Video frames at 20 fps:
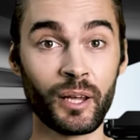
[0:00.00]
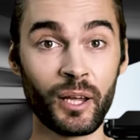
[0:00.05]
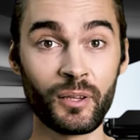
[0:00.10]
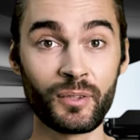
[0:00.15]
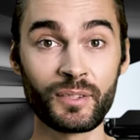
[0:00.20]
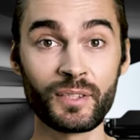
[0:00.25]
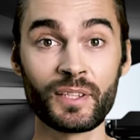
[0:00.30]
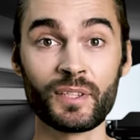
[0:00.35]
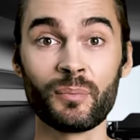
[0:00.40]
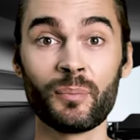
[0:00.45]

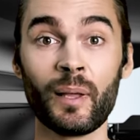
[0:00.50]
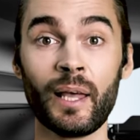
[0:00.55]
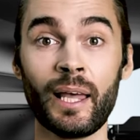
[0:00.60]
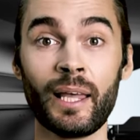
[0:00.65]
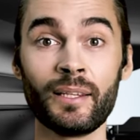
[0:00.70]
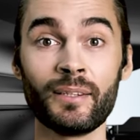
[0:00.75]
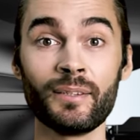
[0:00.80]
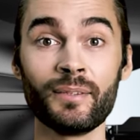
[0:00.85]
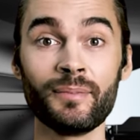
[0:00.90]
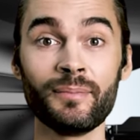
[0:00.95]
else is
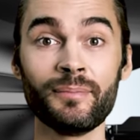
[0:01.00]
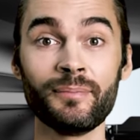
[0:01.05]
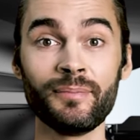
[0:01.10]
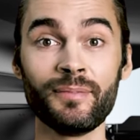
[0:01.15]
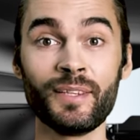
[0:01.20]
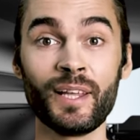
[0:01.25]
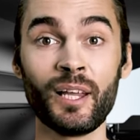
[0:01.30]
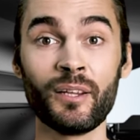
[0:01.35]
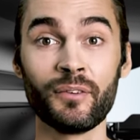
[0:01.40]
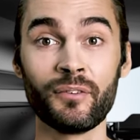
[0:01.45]
bad?
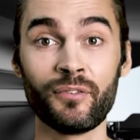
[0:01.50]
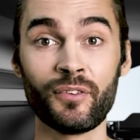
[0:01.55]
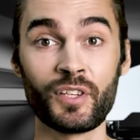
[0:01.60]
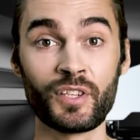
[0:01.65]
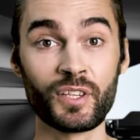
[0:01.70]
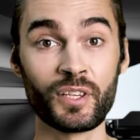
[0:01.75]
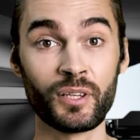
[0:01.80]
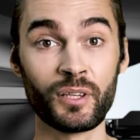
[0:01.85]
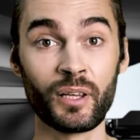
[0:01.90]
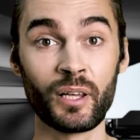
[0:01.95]

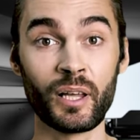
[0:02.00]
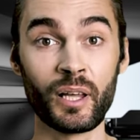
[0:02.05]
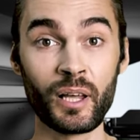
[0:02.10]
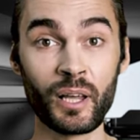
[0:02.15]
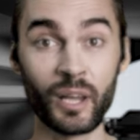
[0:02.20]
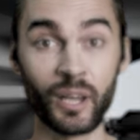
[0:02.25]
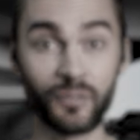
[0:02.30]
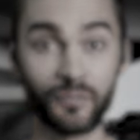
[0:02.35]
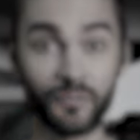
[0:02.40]
TunnelVision, a